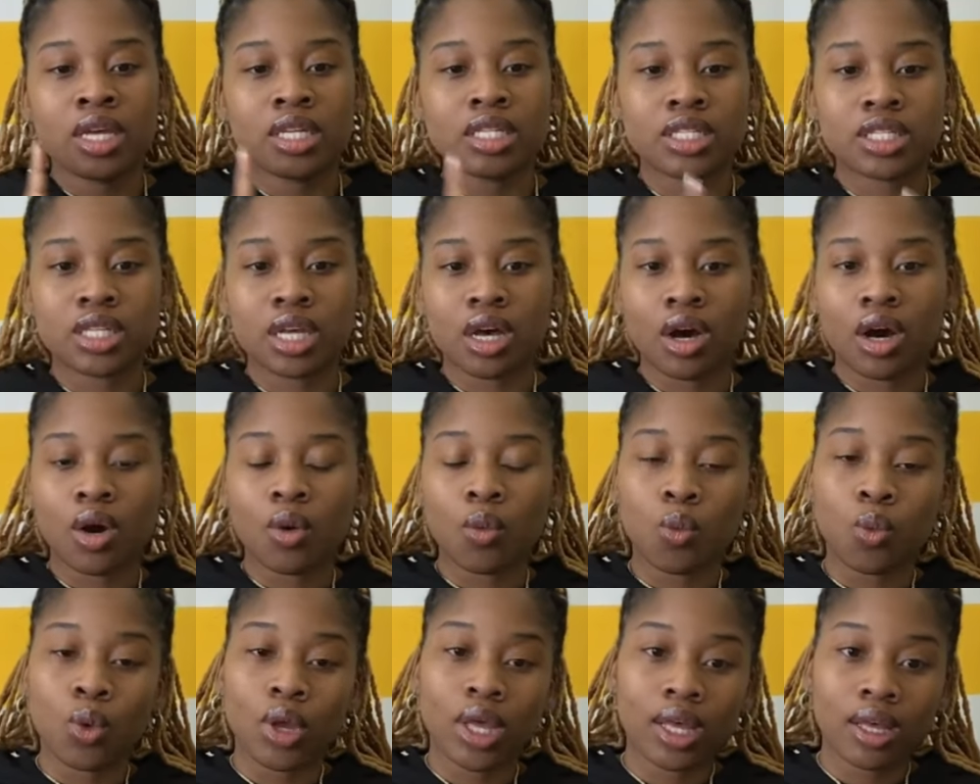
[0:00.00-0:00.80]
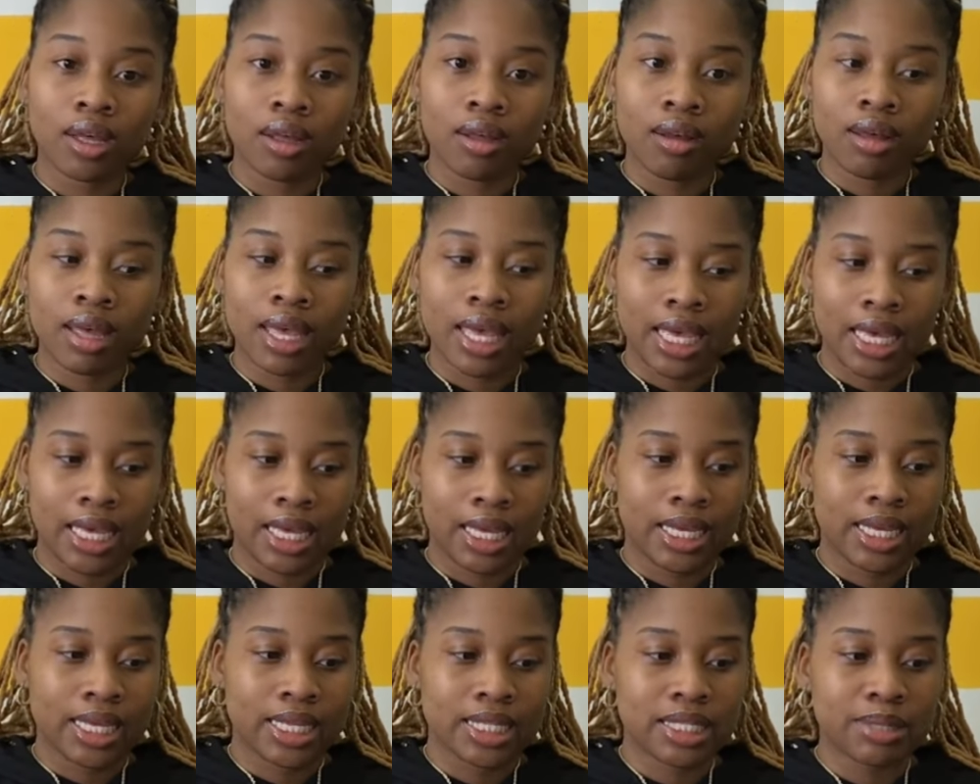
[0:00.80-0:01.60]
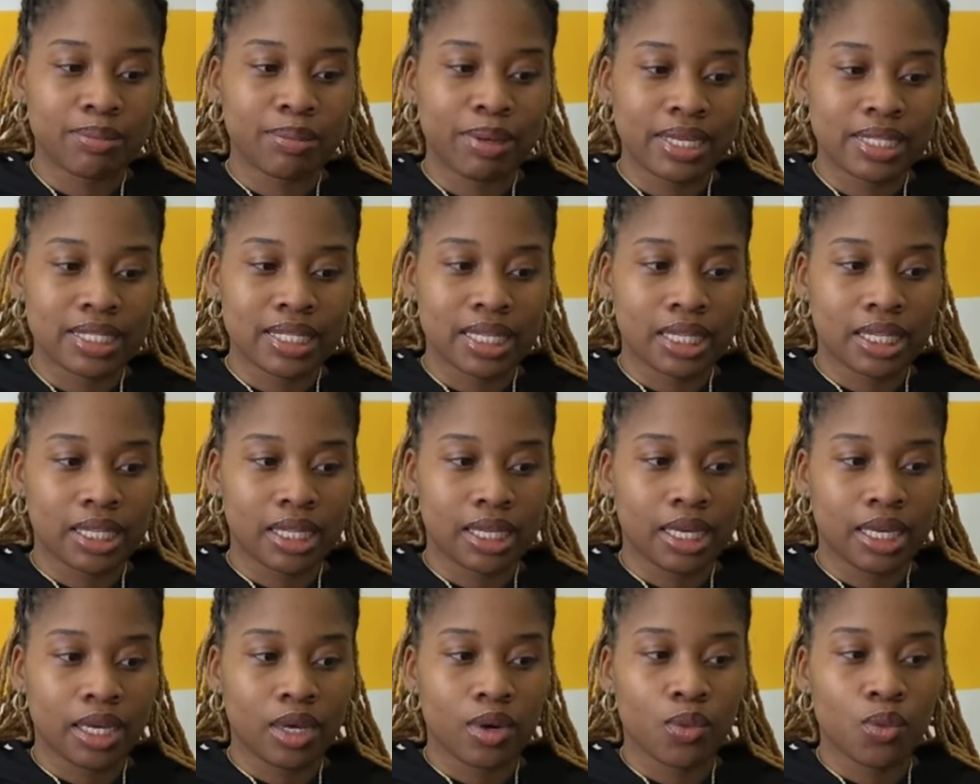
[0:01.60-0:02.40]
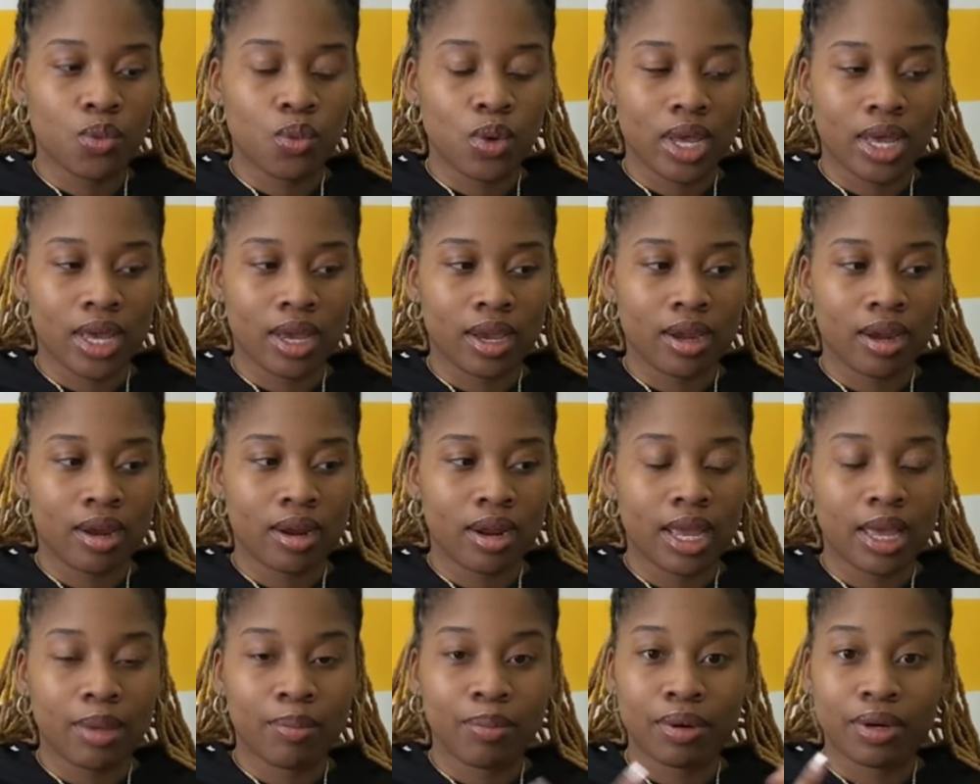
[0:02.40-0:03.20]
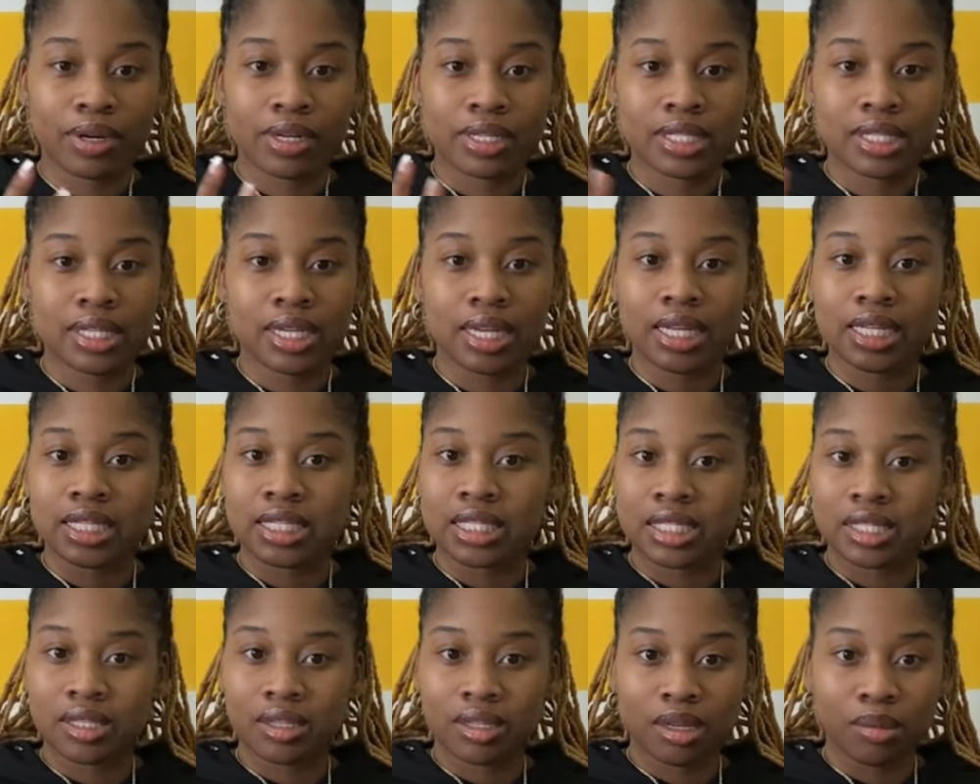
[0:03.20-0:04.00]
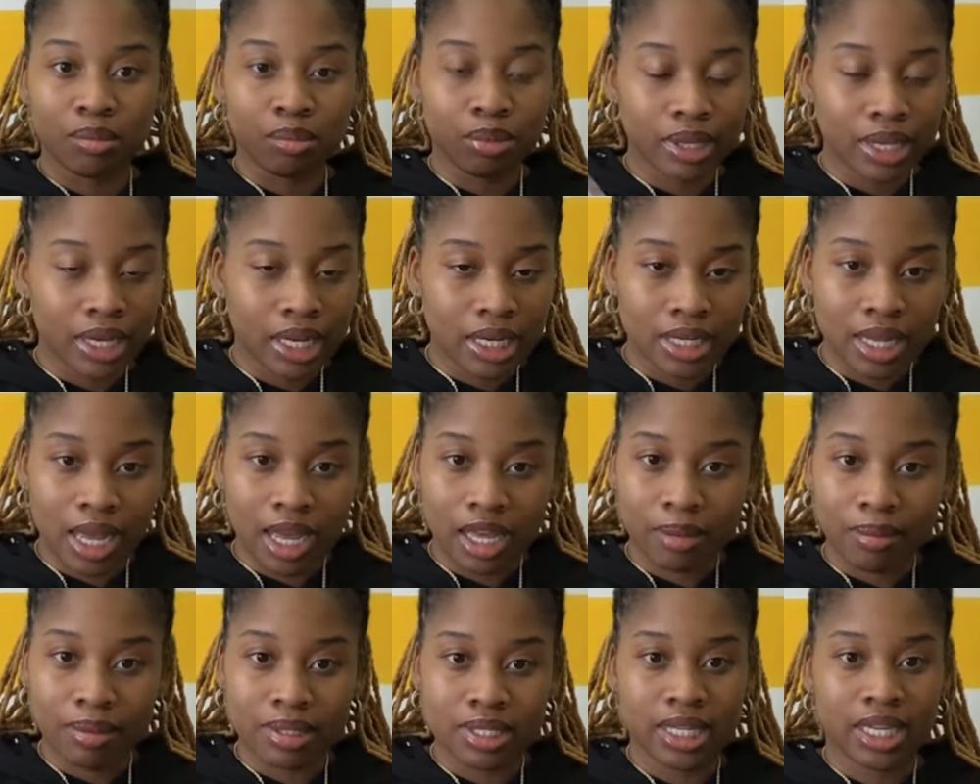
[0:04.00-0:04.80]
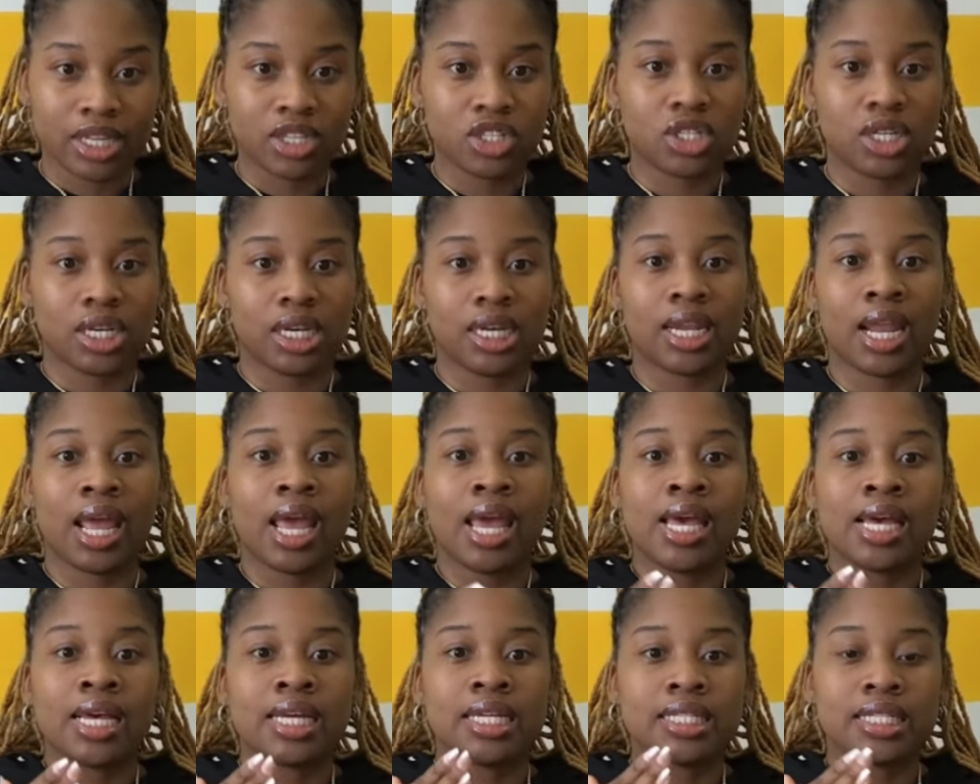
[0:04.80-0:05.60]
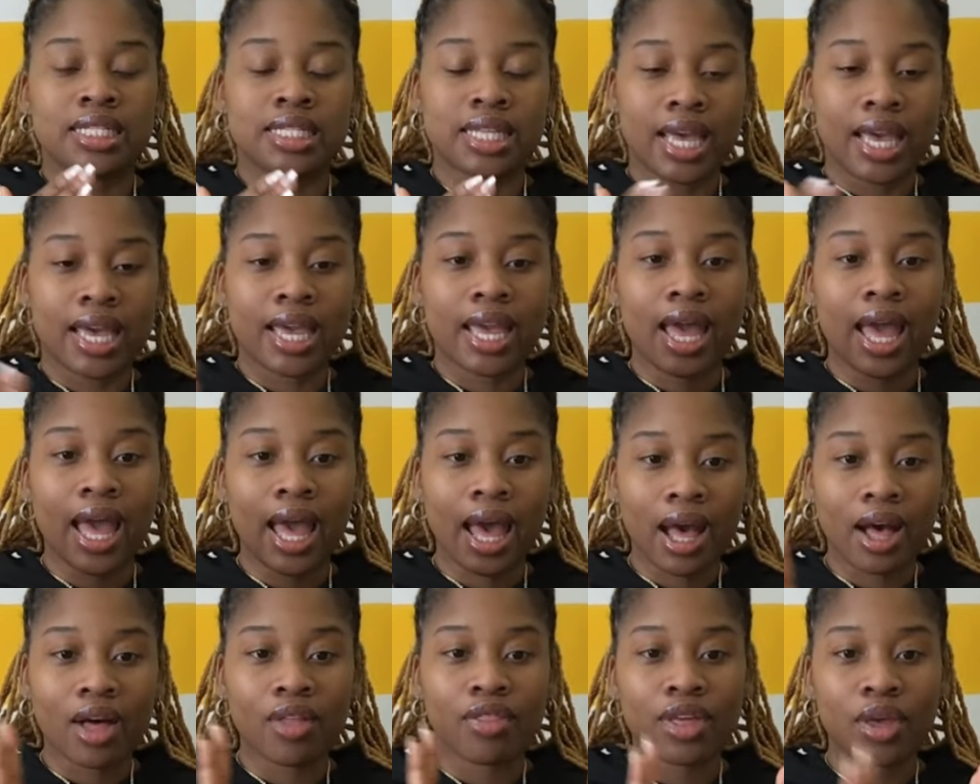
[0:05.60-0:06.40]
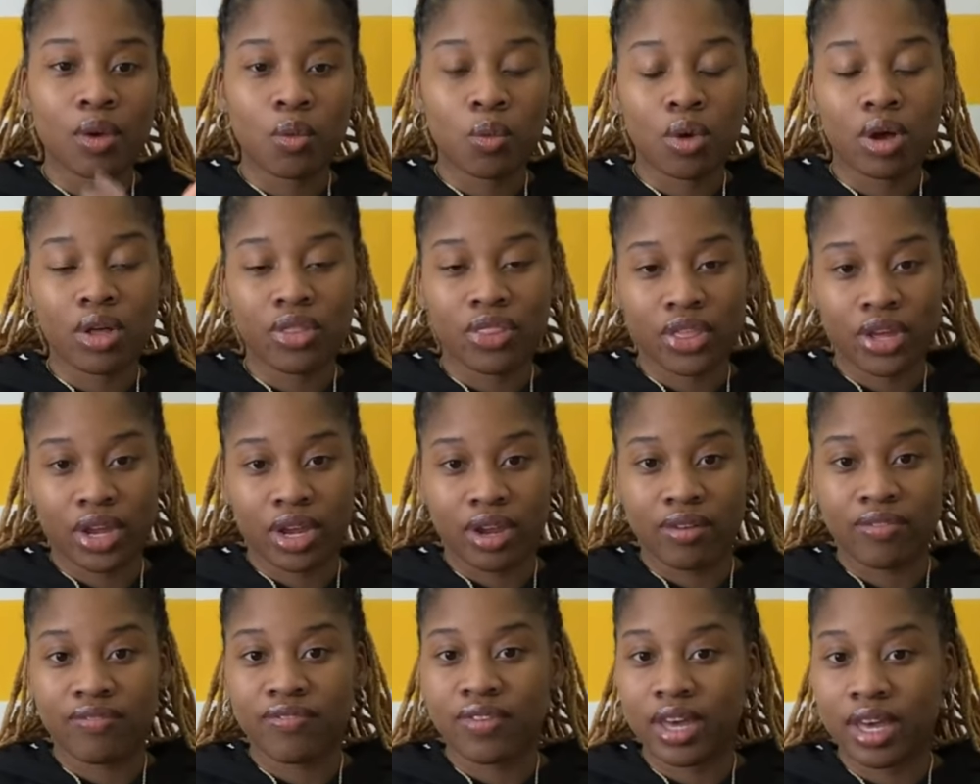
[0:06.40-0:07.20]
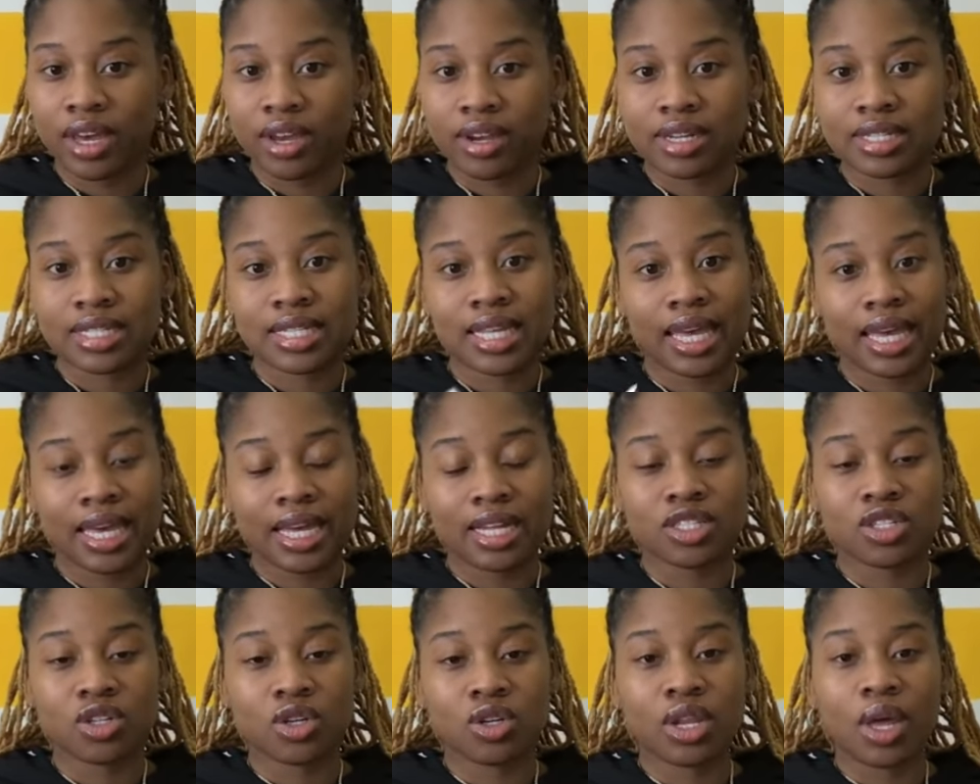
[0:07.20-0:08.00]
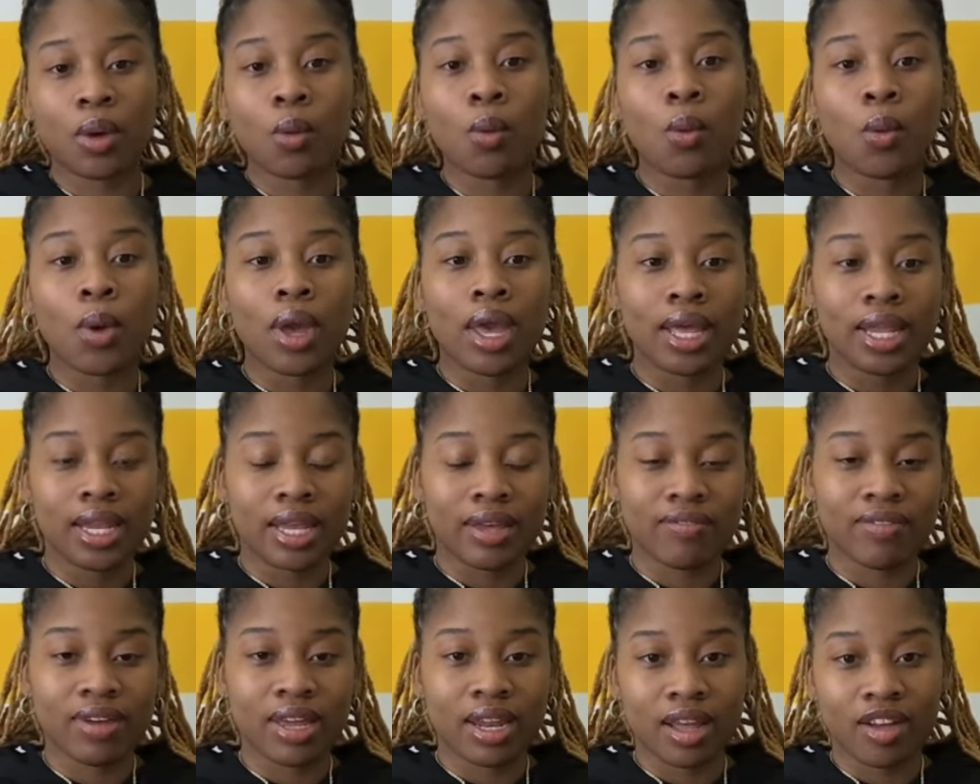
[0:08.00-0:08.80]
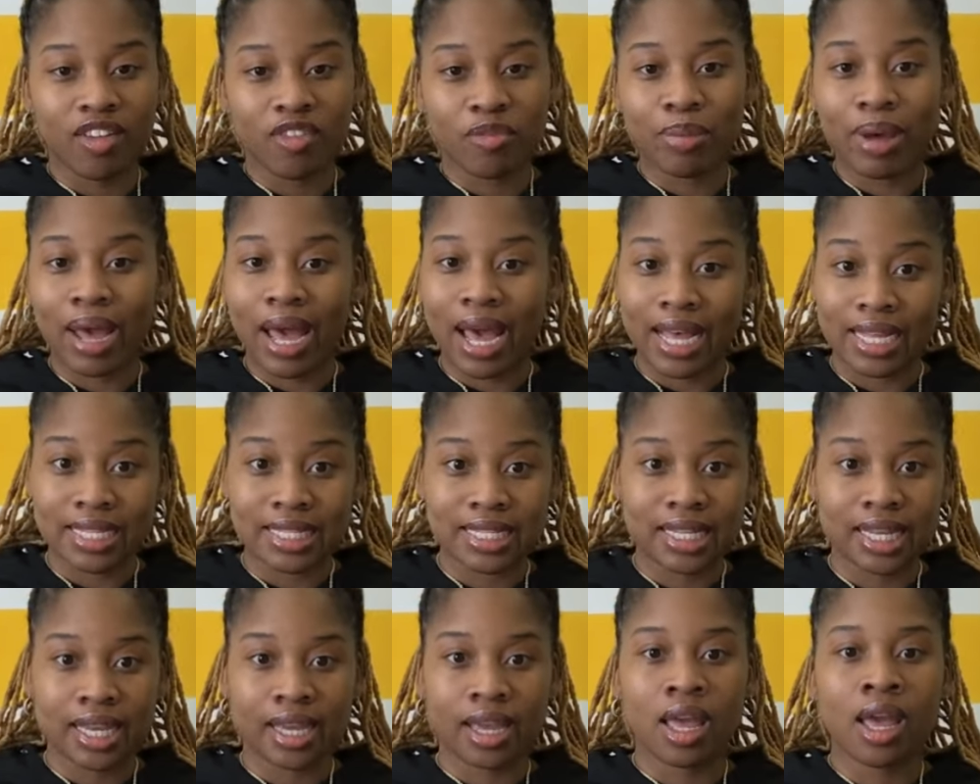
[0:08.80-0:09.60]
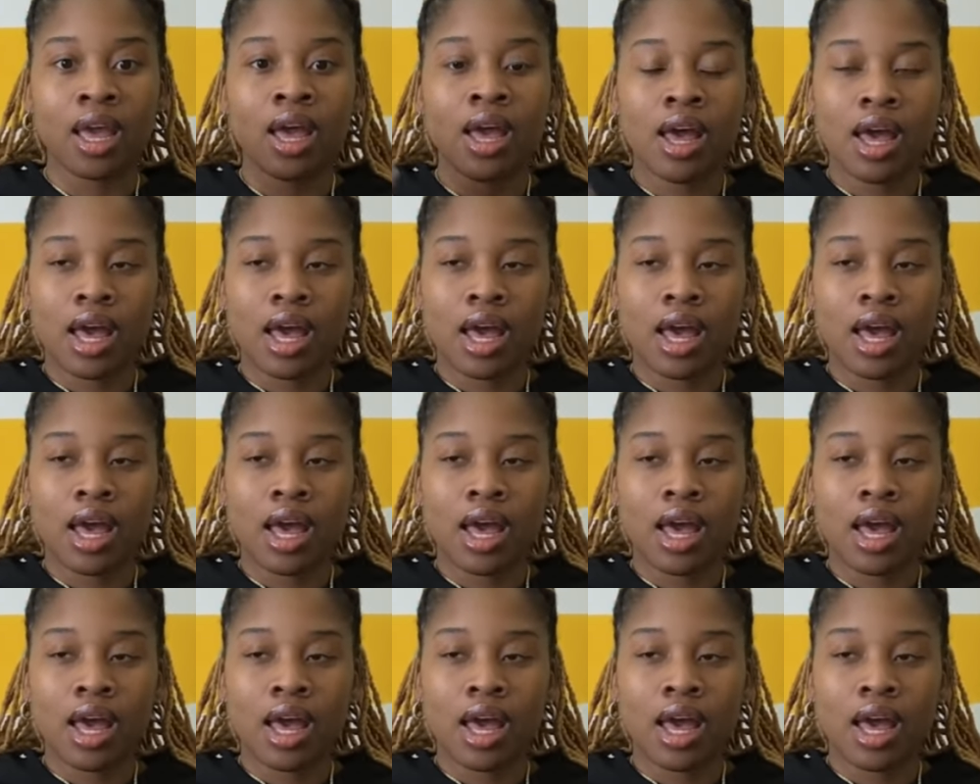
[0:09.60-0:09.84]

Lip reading: So a will is basically where a person is completing documentation saying how they want their affairs handled in event of passing.